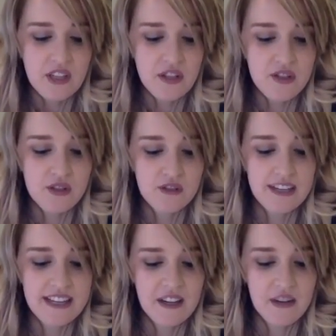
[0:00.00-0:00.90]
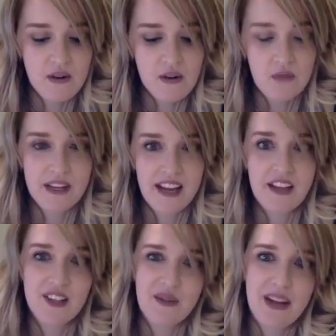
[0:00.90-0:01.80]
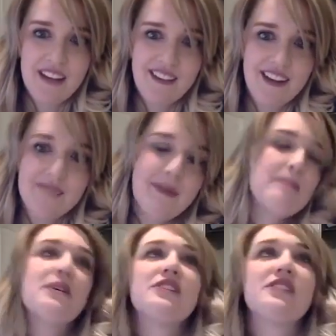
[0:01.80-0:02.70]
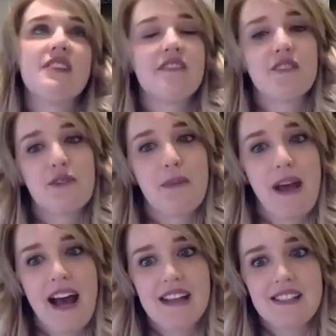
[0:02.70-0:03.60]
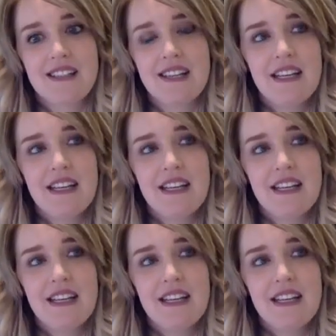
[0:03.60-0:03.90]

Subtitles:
So right now we had a lot of members of the group ask